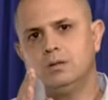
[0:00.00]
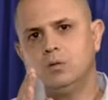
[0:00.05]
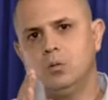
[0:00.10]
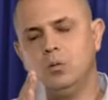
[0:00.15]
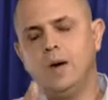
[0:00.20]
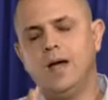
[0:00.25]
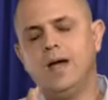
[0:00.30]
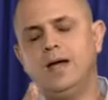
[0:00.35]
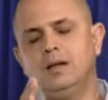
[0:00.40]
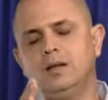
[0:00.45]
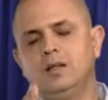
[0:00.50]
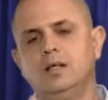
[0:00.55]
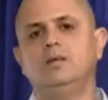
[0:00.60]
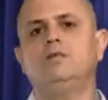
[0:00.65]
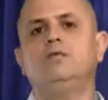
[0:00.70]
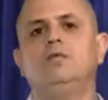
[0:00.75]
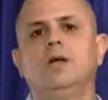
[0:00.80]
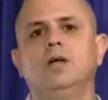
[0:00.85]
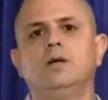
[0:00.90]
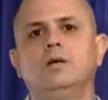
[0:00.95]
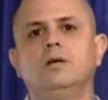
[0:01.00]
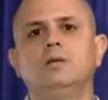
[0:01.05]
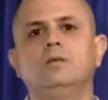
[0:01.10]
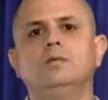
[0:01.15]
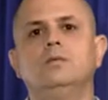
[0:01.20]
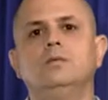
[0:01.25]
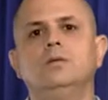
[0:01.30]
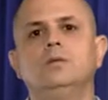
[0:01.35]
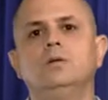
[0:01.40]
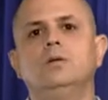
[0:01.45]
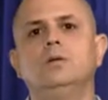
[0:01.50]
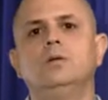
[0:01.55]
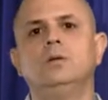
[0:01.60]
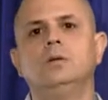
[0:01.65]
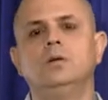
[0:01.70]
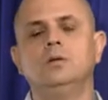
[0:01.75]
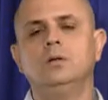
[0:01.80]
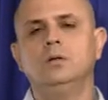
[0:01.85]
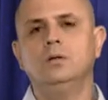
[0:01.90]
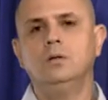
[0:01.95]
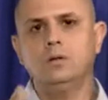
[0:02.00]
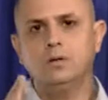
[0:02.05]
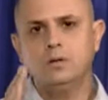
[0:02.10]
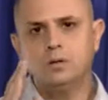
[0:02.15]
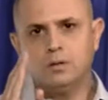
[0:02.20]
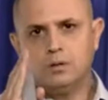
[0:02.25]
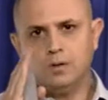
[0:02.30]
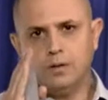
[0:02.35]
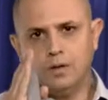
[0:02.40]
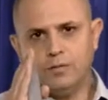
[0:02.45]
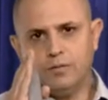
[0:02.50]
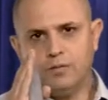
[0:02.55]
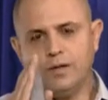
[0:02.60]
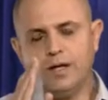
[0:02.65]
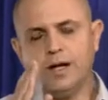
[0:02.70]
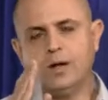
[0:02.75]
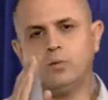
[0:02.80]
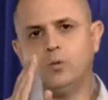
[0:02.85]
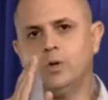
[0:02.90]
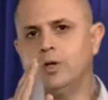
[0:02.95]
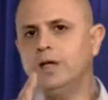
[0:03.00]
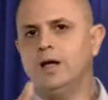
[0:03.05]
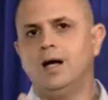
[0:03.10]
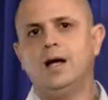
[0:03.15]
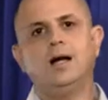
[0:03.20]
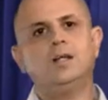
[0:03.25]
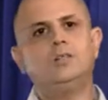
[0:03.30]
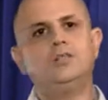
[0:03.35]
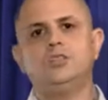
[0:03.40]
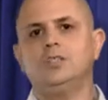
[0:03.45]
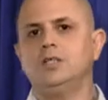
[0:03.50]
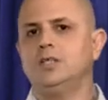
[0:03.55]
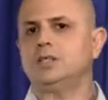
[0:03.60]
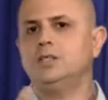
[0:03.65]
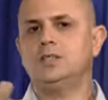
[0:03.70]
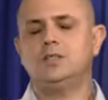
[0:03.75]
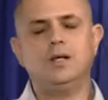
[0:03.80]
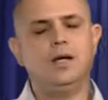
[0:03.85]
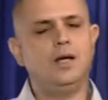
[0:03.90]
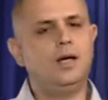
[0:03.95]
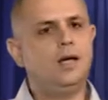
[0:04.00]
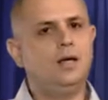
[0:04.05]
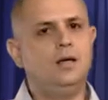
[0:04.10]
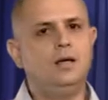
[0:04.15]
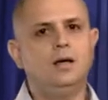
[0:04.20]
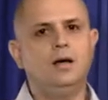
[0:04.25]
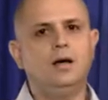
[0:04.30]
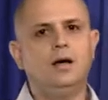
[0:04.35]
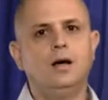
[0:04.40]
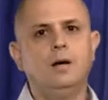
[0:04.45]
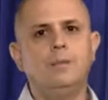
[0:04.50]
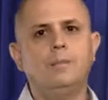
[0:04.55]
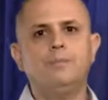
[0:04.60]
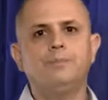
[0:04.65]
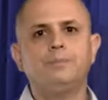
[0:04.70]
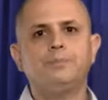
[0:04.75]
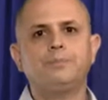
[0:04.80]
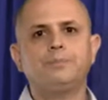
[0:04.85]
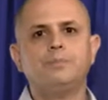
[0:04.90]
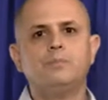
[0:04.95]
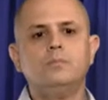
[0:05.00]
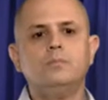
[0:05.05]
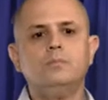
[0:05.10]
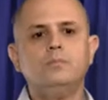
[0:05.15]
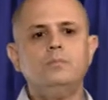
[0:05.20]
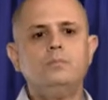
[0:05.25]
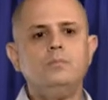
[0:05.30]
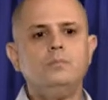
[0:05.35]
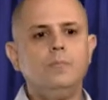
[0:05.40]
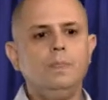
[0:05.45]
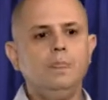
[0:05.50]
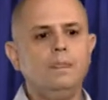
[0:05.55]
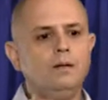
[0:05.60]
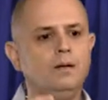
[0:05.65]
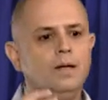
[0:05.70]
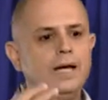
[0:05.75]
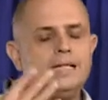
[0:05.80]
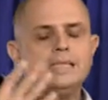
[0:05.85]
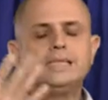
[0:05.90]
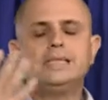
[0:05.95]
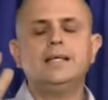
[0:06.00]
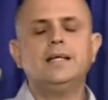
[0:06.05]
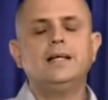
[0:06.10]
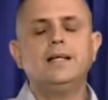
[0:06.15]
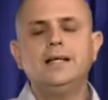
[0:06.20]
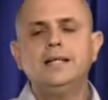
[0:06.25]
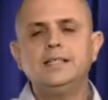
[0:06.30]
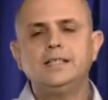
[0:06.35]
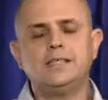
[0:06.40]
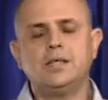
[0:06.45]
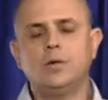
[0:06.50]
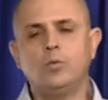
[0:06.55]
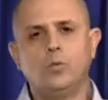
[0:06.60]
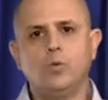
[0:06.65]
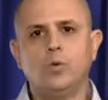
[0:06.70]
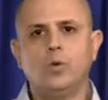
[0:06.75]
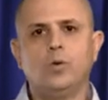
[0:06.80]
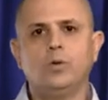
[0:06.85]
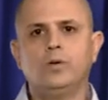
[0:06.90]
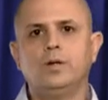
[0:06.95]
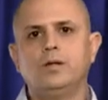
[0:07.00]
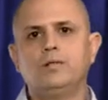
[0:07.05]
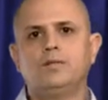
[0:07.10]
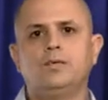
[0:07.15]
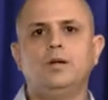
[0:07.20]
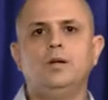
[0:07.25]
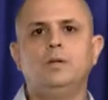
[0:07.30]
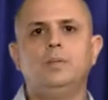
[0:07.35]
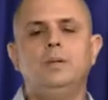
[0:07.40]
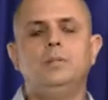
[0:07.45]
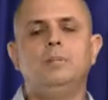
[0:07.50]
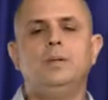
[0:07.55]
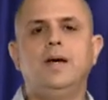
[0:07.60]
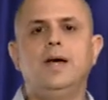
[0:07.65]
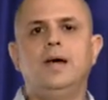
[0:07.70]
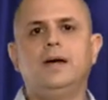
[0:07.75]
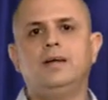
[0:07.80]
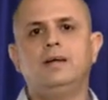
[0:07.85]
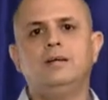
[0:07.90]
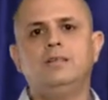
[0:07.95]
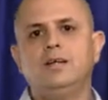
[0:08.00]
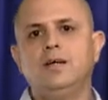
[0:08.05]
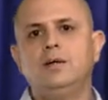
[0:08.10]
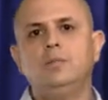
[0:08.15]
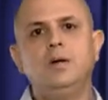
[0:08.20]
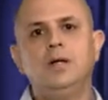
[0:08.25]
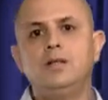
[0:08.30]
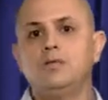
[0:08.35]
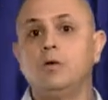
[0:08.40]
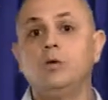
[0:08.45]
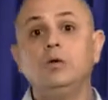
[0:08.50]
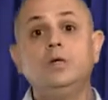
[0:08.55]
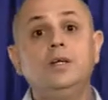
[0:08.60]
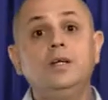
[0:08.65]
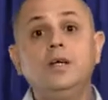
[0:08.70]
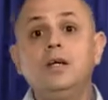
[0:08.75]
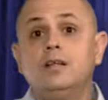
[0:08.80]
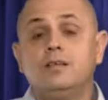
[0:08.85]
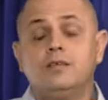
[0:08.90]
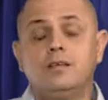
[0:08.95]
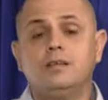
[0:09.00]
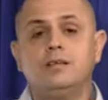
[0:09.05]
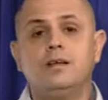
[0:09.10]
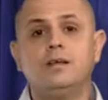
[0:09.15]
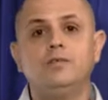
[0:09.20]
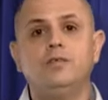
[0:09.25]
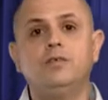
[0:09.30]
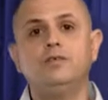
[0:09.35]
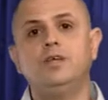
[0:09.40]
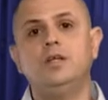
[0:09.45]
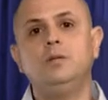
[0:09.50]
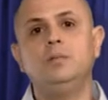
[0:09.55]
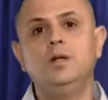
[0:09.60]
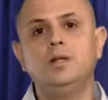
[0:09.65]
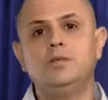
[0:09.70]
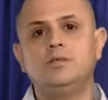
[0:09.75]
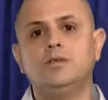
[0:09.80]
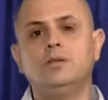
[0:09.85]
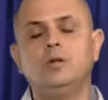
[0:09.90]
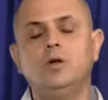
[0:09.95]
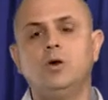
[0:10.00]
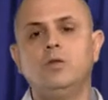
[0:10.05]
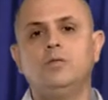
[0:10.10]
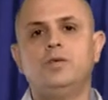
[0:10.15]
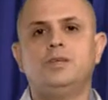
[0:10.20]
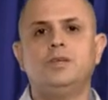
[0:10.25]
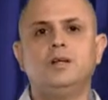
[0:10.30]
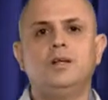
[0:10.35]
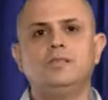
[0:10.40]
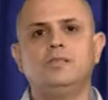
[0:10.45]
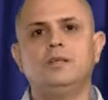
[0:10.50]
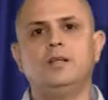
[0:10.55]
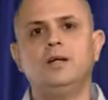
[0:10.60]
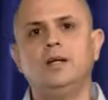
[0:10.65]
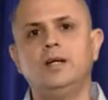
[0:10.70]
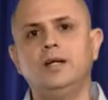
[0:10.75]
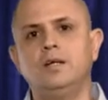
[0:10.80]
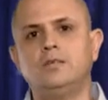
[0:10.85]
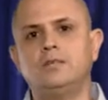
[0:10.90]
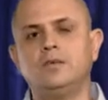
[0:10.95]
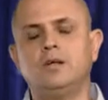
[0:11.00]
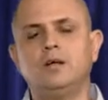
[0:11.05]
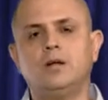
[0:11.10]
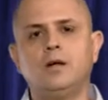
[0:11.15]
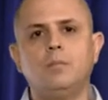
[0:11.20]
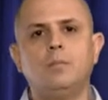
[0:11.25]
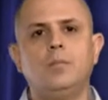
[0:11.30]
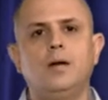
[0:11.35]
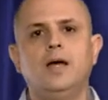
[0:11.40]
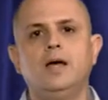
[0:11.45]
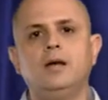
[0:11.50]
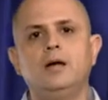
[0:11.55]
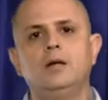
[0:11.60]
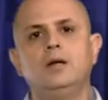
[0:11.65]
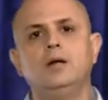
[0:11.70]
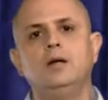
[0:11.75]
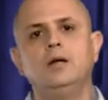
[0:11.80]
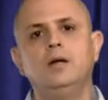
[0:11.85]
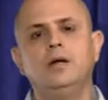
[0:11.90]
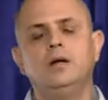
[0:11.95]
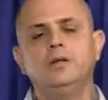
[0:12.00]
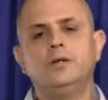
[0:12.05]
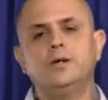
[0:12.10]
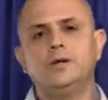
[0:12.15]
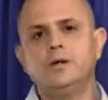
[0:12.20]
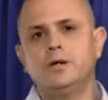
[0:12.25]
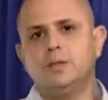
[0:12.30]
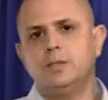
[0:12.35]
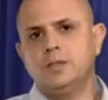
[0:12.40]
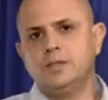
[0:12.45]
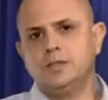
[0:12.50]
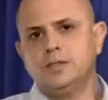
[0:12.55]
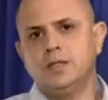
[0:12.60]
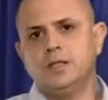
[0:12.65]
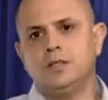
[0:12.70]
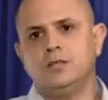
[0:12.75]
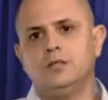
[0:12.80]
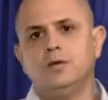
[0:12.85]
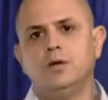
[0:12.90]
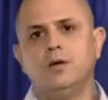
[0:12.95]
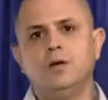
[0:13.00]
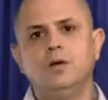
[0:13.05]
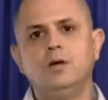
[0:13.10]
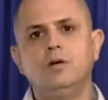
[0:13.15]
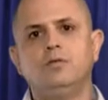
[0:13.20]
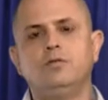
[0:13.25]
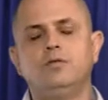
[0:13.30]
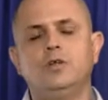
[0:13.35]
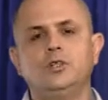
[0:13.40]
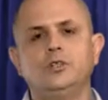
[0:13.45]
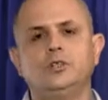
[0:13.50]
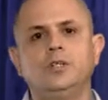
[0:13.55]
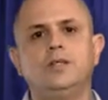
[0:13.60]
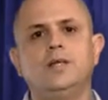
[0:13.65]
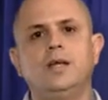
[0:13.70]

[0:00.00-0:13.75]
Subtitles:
WAN link failure, if that were not just a SLA somewhere that's going to be back in 10 minutes, all you need is the 10, 15 minutes to know if it's an SLA and it's going to come back and you're going to basically flush the